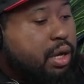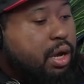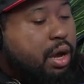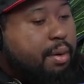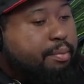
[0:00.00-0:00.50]

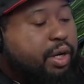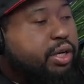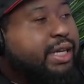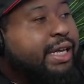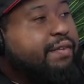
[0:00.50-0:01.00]
right? But
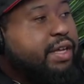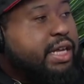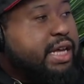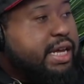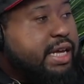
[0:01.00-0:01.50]
Mercury
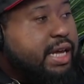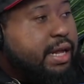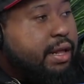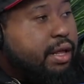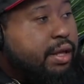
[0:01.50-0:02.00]
out now, you know
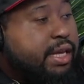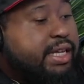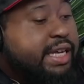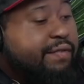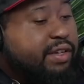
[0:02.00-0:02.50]
that.
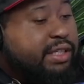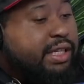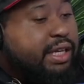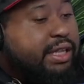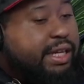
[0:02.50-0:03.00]
Give us
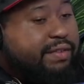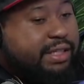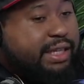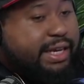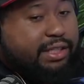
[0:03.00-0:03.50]
the
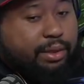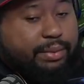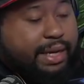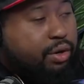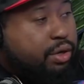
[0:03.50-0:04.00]
latest
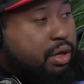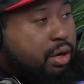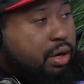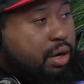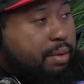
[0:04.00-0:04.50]
update
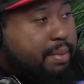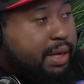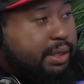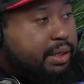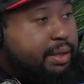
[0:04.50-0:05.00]
on
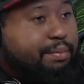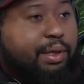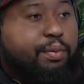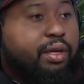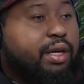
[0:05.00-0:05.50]
Melly.
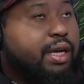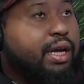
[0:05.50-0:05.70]
People